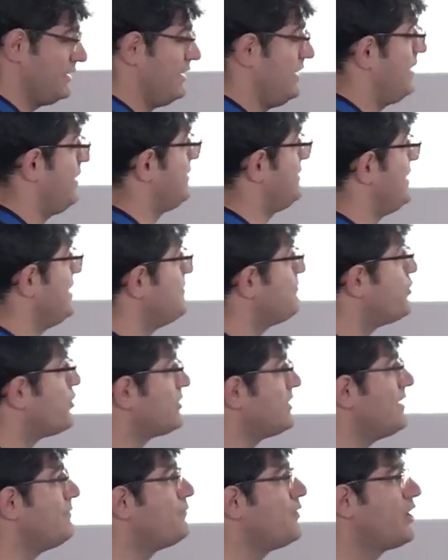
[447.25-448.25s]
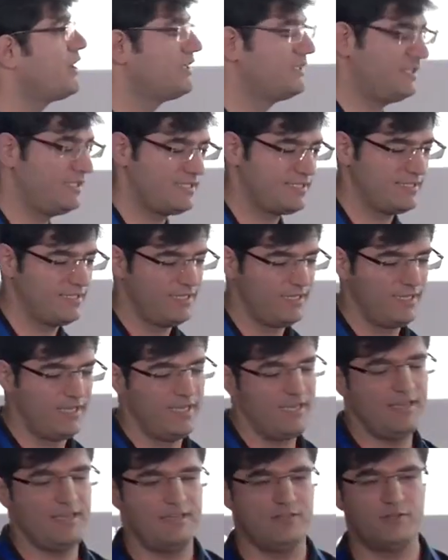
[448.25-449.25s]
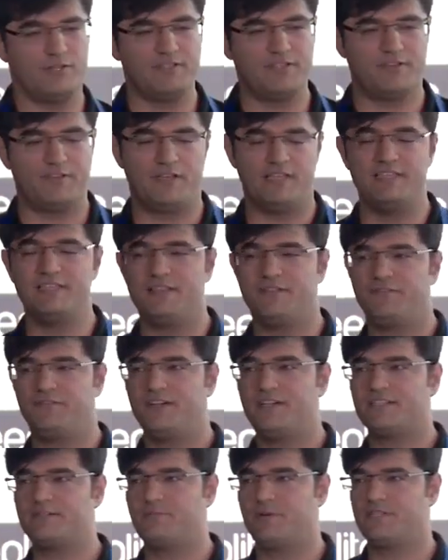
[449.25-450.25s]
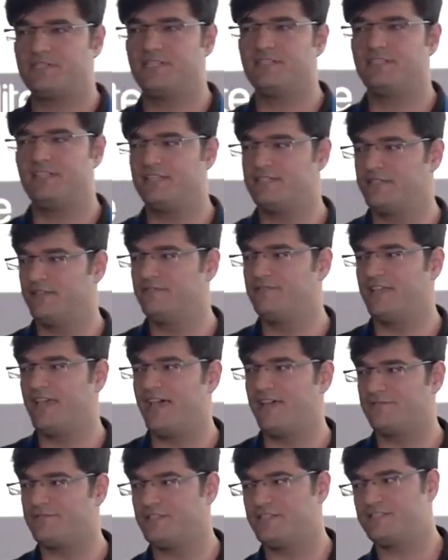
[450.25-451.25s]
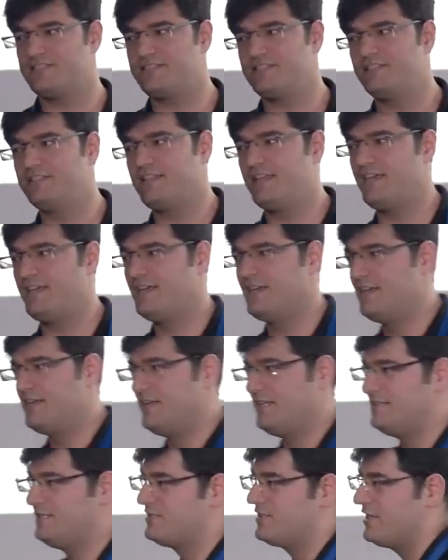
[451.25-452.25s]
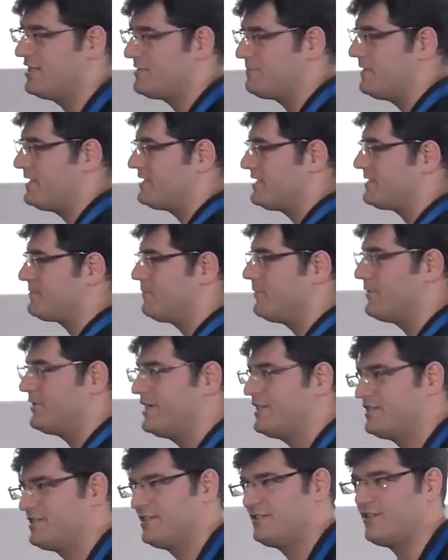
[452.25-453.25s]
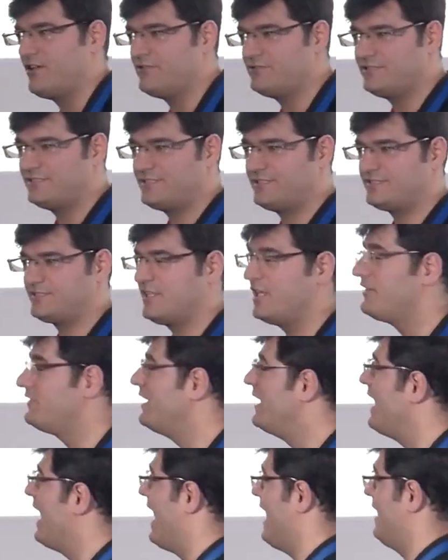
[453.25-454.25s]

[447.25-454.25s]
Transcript: the, uh, the important part is you know, the, in the first presentation, we have uh, seen the design space exploration, all this stuff,